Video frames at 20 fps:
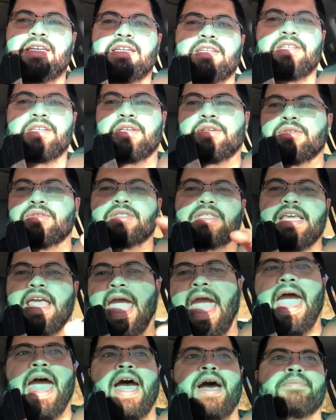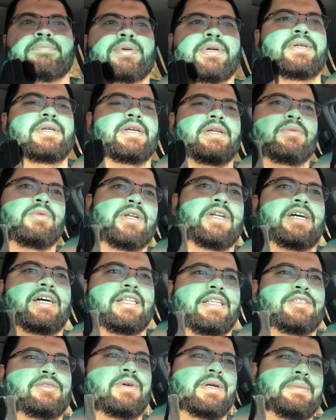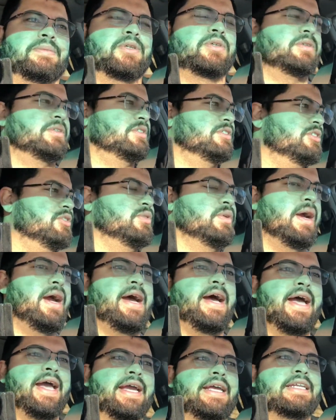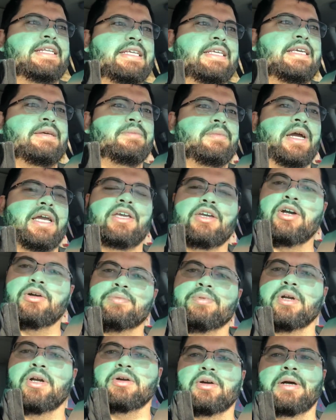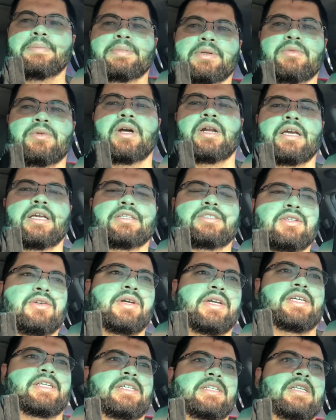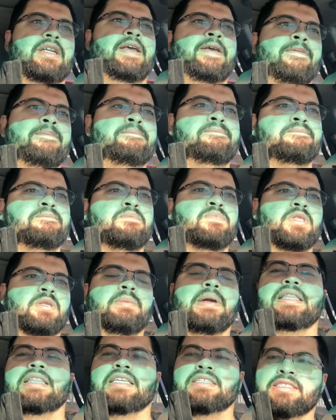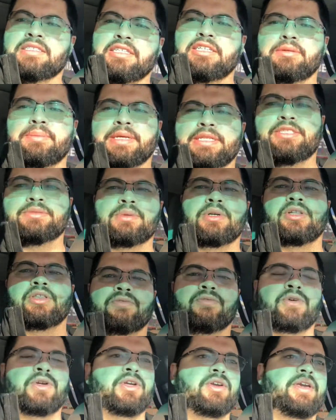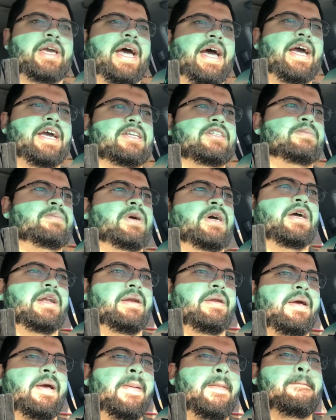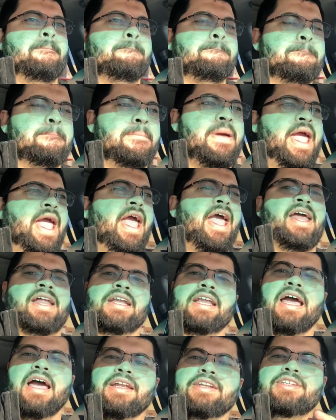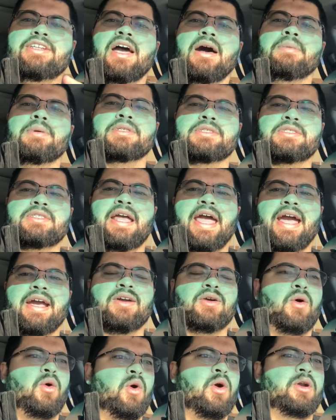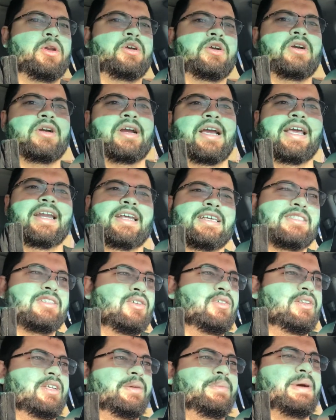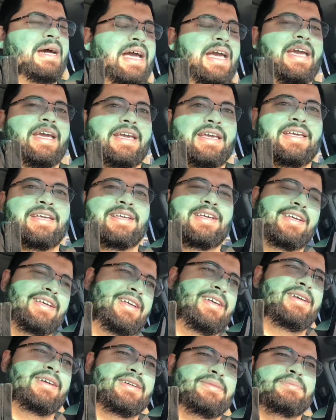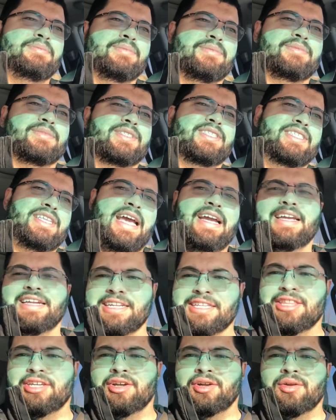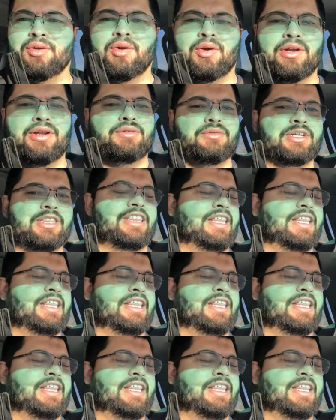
use the app and whatnot. That's why I'm going to try to get my GoPro up and running so I can make this a little bit smoother for you guys. But man, a double stack order, and it's only my second and third order with